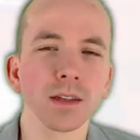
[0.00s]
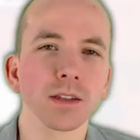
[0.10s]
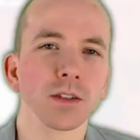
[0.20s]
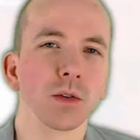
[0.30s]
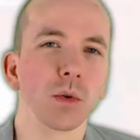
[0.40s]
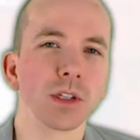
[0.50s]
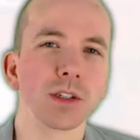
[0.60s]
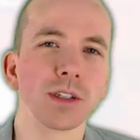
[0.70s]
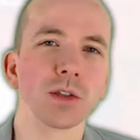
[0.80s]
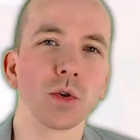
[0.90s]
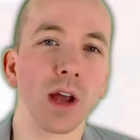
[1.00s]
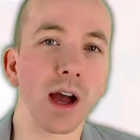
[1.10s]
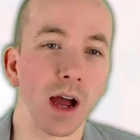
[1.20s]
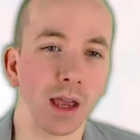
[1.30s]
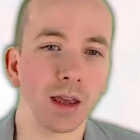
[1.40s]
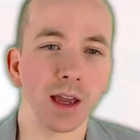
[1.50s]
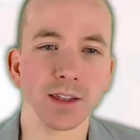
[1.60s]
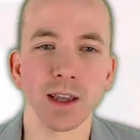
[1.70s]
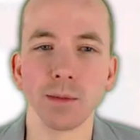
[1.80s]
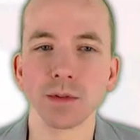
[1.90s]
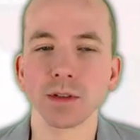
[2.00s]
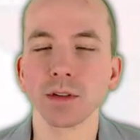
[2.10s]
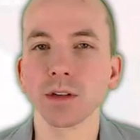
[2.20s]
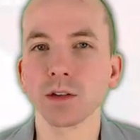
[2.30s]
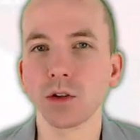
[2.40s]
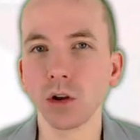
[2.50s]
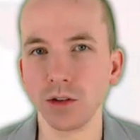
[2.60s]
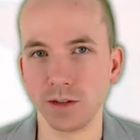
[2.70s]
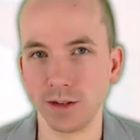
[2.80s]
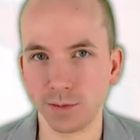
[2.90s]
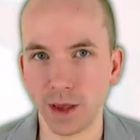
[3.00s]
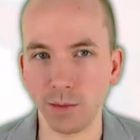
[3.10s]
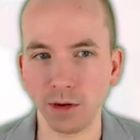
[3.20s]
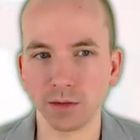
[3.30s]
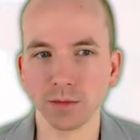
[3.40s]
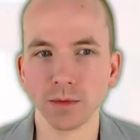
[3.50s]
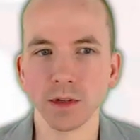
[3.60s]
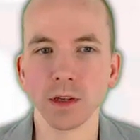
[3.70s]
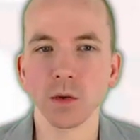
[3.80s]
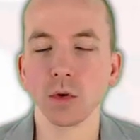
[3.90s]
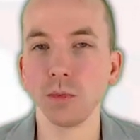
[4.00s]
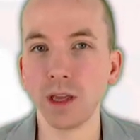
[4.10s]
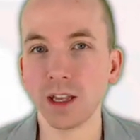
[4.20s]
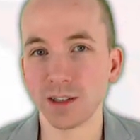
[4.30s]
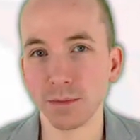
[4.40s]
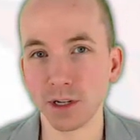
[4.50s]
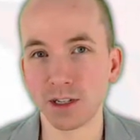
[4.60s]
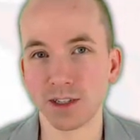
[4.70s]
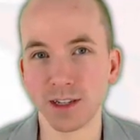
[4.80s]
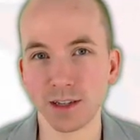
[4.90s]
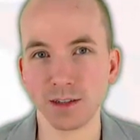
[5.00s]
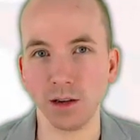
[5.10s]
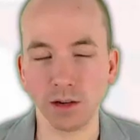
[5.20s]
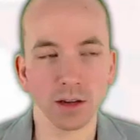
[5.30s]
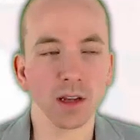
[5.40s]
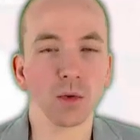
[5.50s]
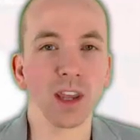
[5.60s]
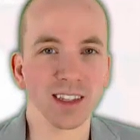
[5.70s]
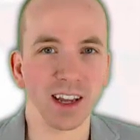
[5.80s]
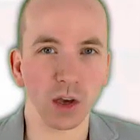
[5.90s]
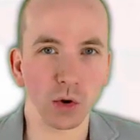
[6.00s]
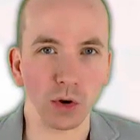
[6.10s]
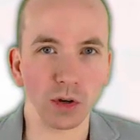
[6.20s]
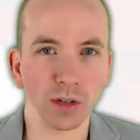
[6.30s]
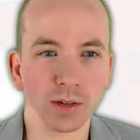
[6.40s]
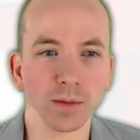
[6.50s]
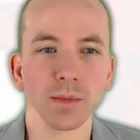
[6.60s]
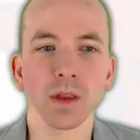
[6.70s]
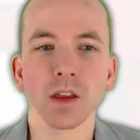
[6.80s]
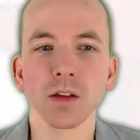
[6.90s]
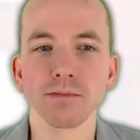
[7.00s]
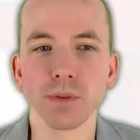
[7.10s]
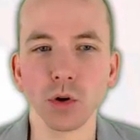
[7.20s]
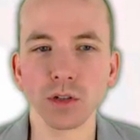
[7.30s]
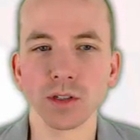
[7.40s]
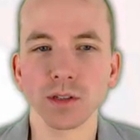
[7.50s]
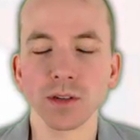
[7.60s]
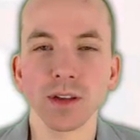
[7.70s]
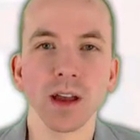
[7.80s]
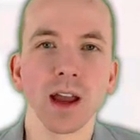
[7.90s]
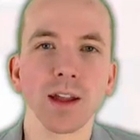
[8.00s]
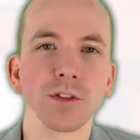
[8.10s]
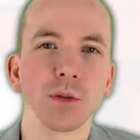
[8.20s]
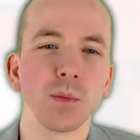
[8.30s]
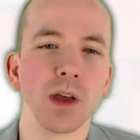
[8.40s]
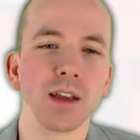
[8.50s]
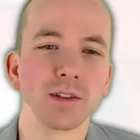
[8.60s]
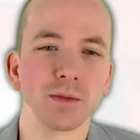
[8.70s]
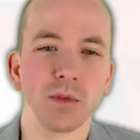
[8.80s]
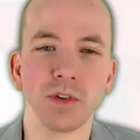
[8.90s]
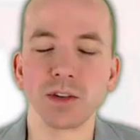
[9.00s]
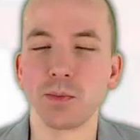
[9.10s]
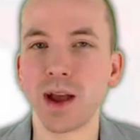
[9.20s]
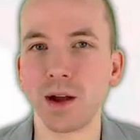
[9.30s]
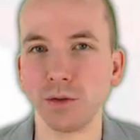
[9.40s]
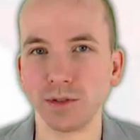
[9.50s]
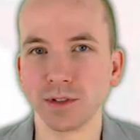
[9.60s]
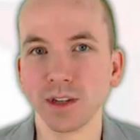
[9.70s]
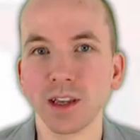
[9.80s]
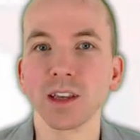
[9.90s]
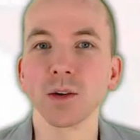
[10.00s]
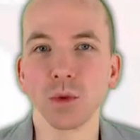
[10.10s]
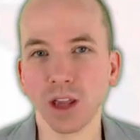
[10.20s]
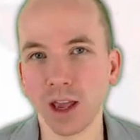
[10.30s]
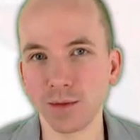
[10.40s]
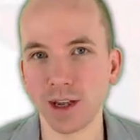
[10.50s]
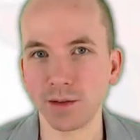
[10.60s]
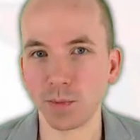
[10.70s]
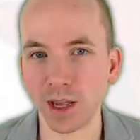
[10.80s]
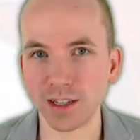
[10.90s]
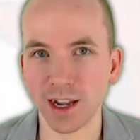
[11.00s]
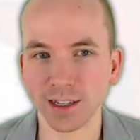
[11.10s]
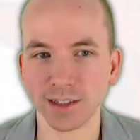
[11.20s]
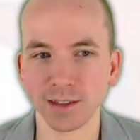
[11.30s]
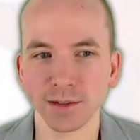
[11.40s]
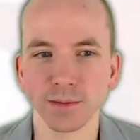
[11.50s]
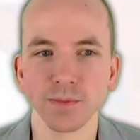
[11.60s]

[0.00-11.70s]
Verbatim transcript: So the question is, could I accept dollars as payment? Well, me as a British citizen, yes, I could, but I'd have to compare some of it to pounds when it came time to pay taxes.